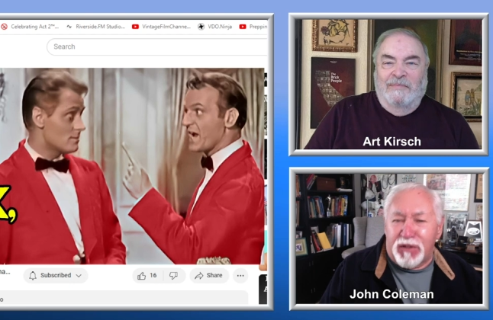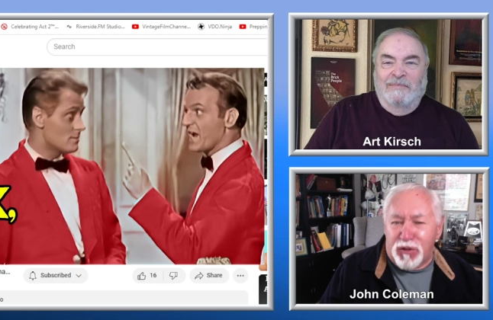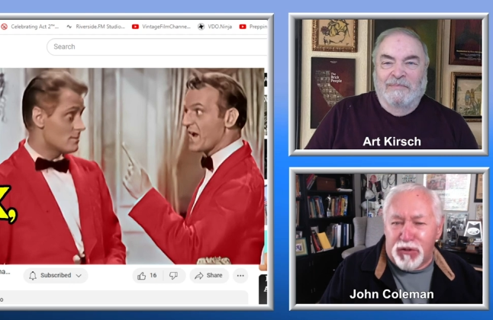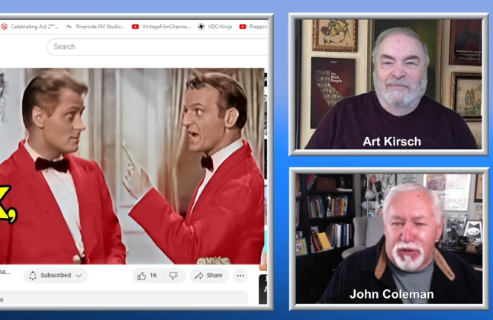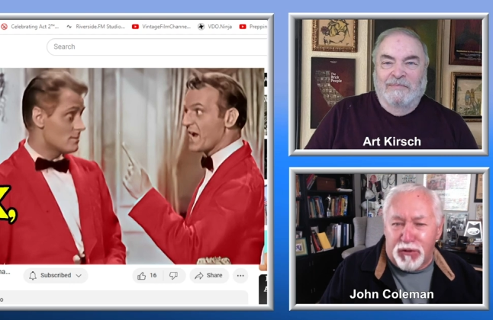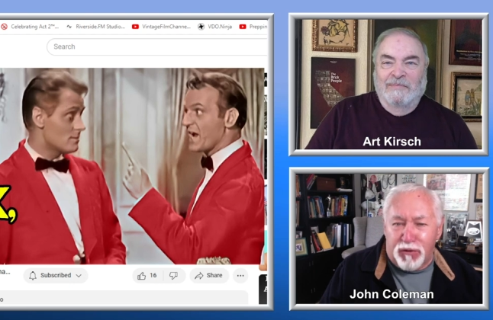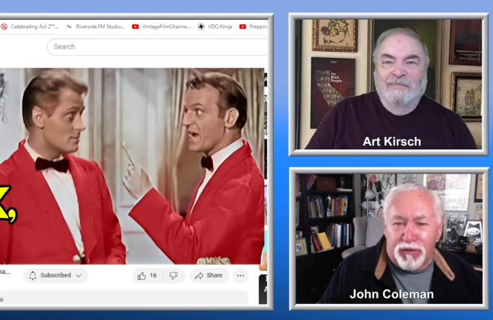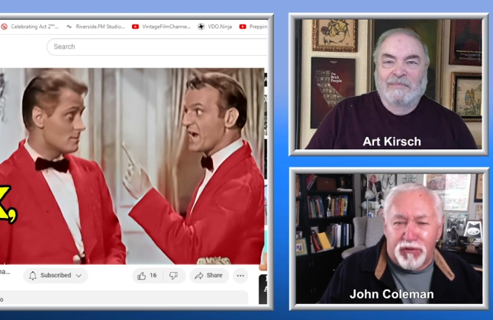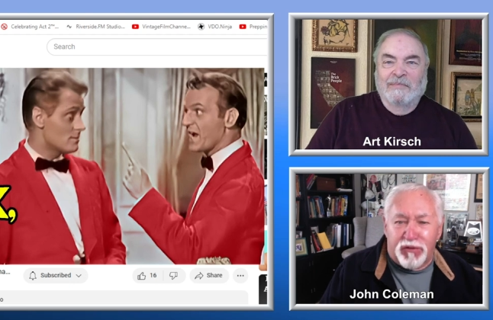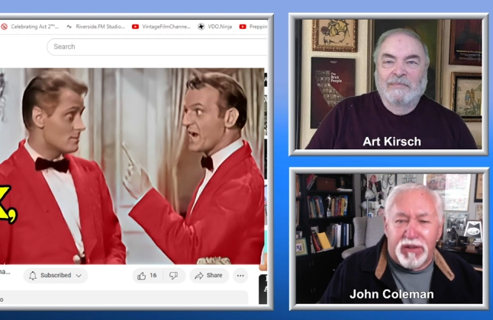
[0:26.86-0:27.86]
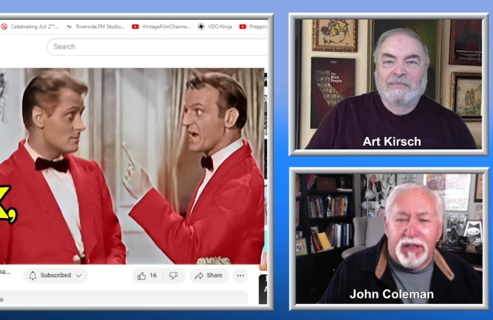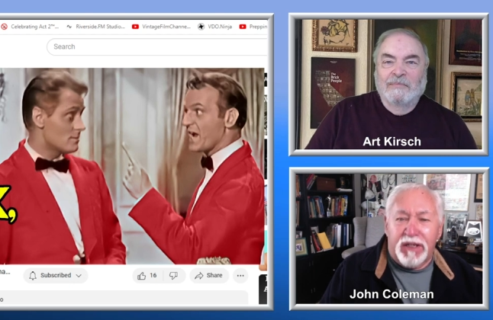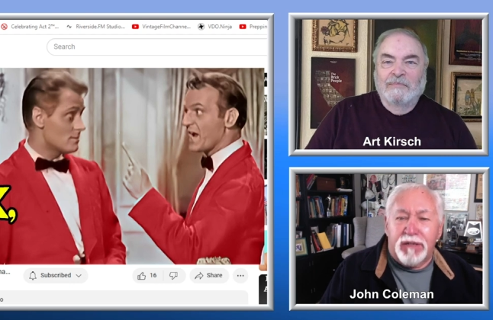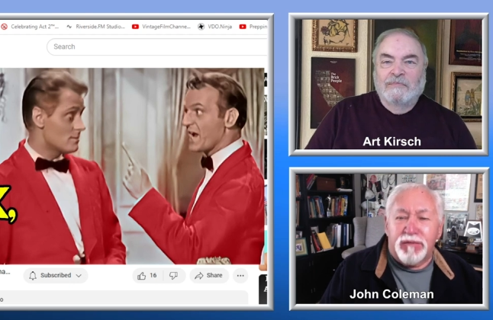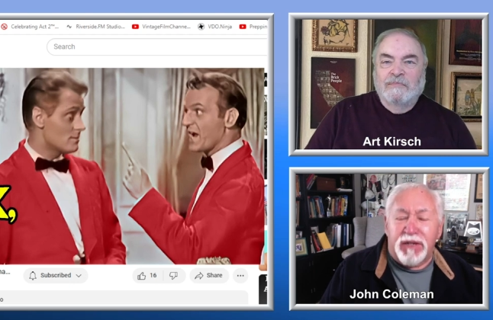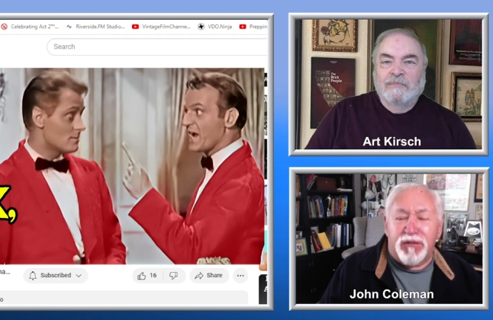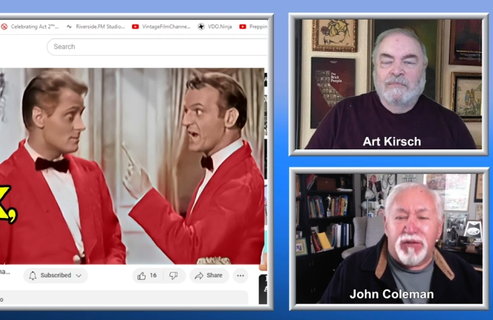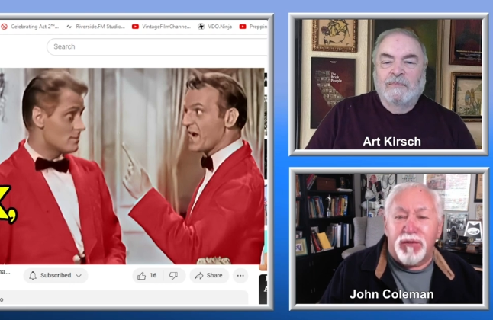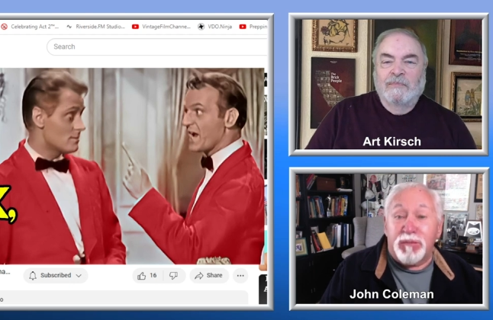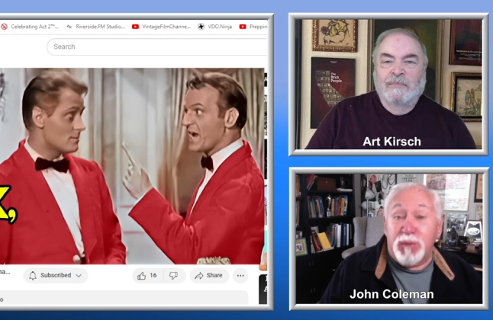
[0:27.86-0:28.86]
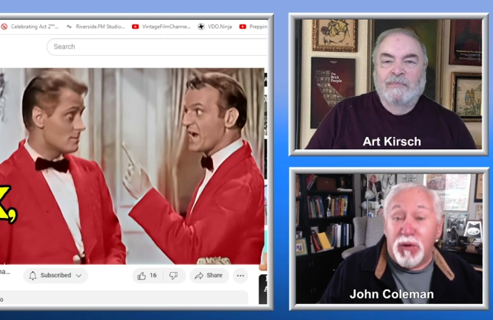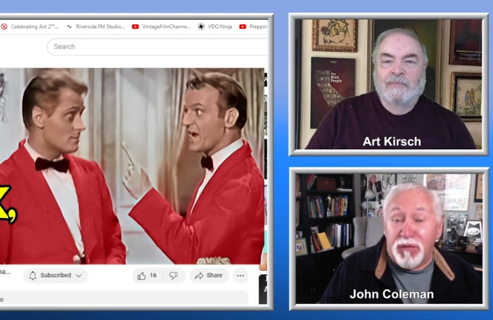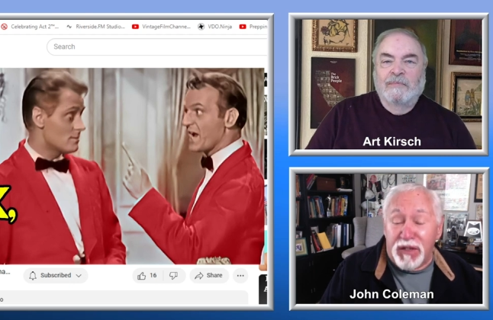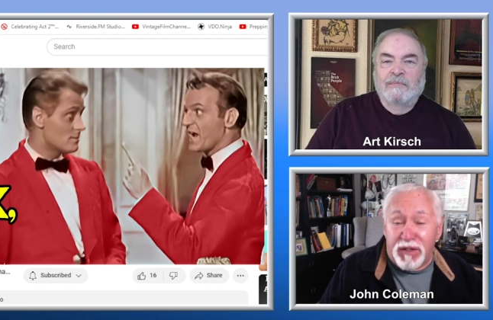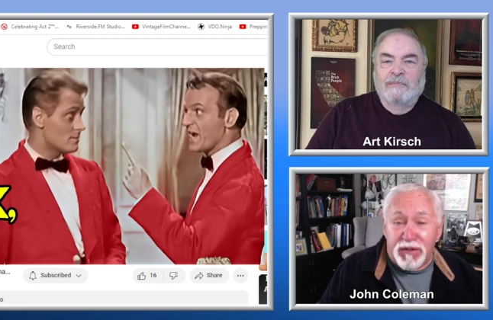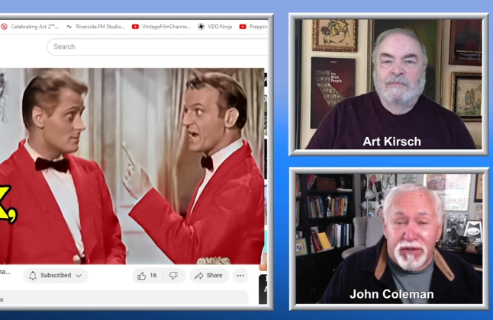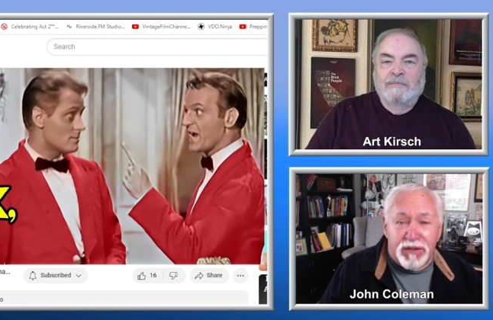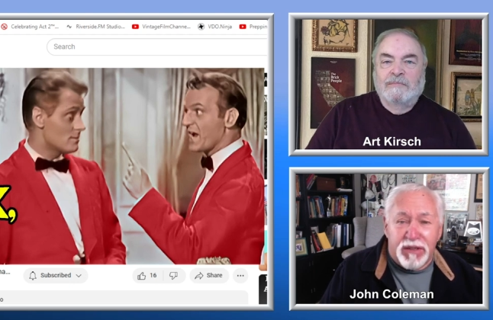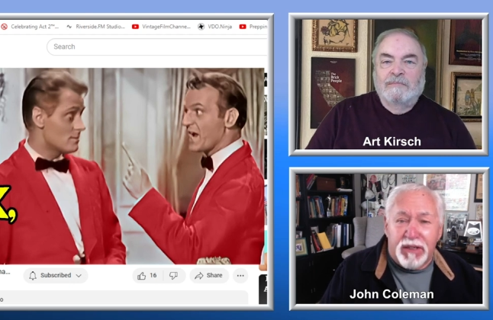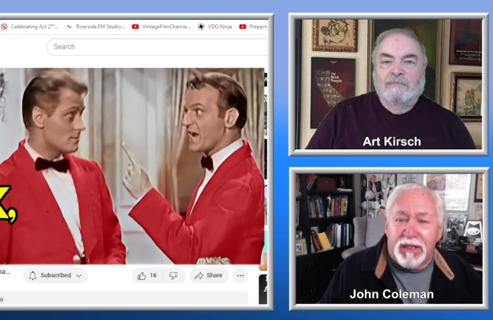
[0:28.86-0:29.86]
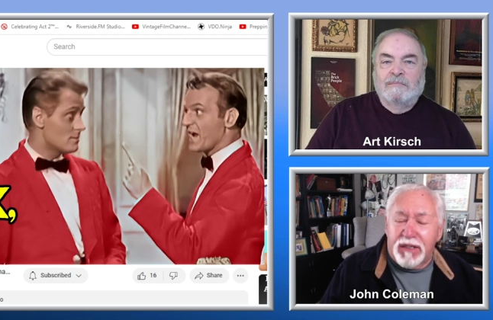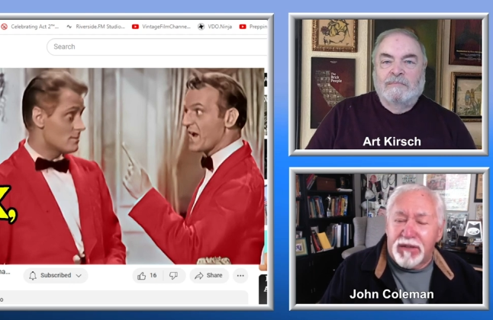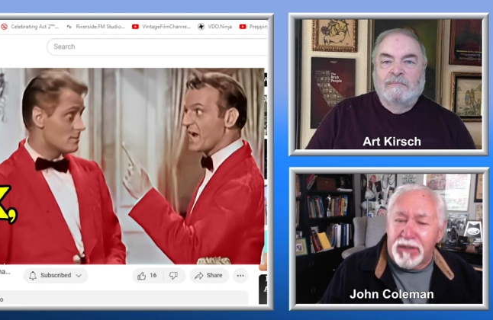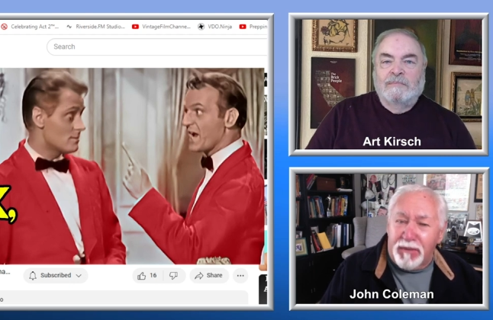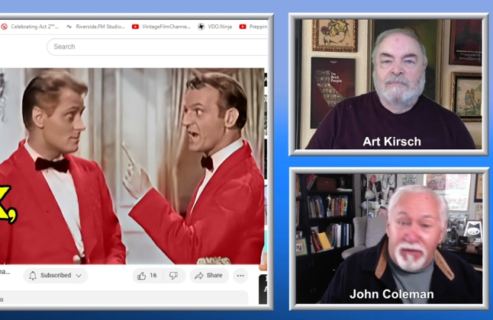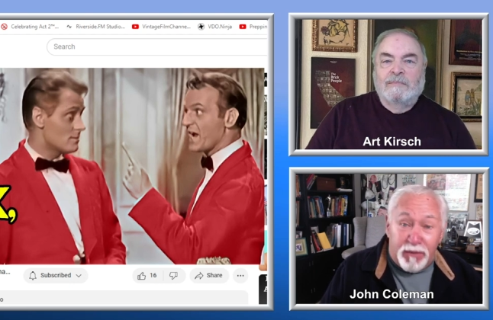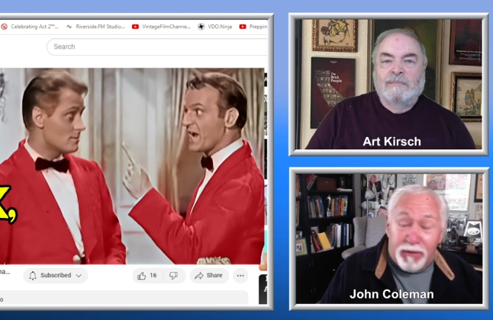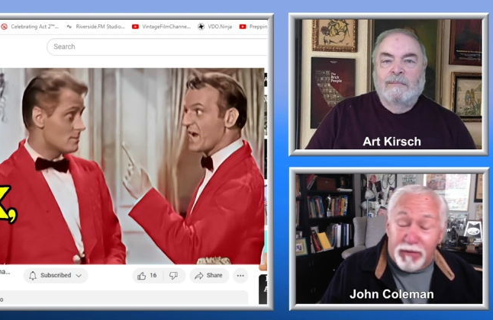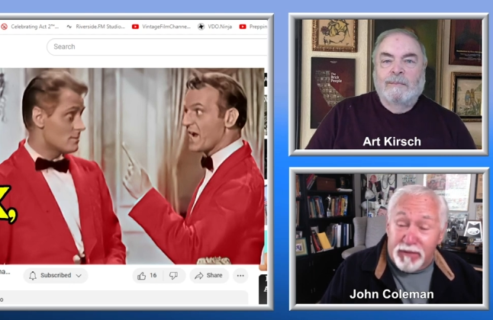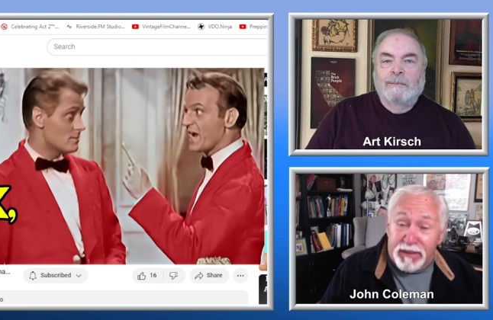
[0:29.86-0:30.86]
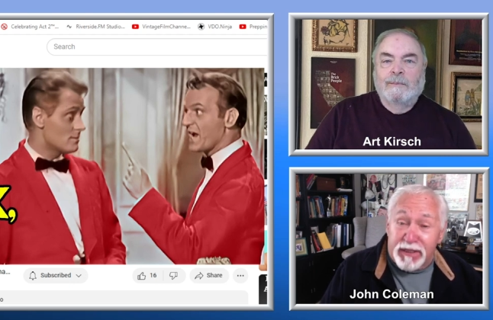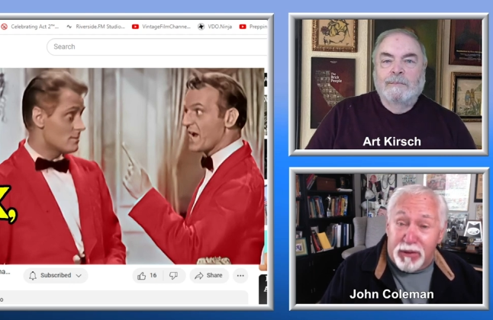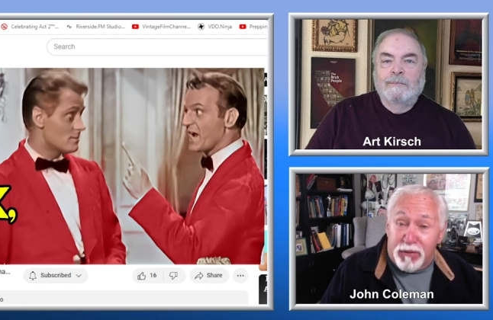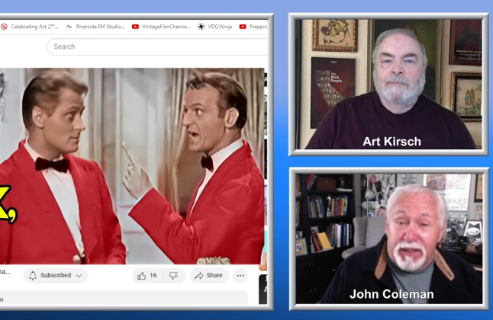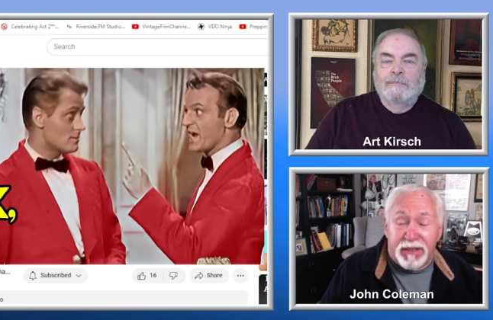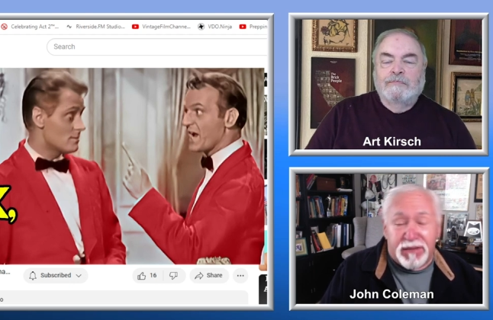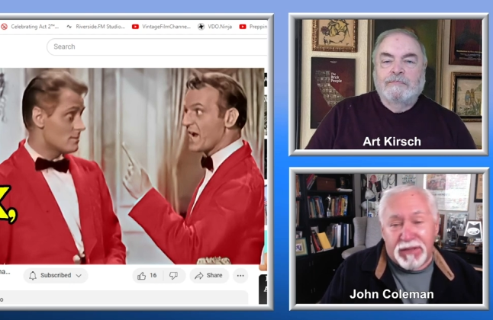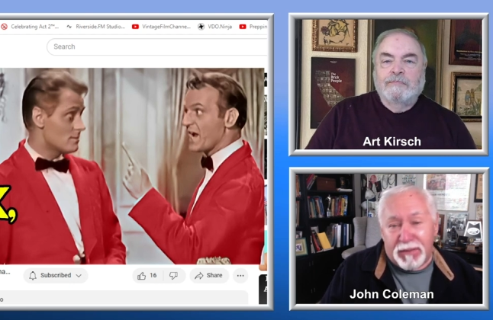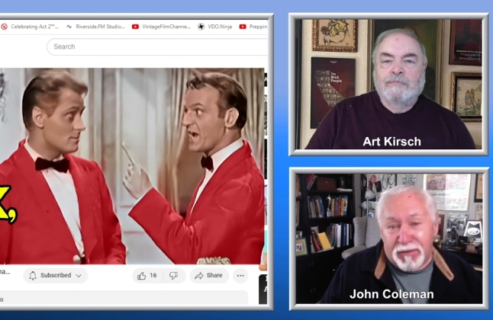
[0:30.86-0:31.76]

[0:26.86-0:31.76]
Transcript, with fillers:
Speaker 1: TV shows, rescued movies some of them are really great.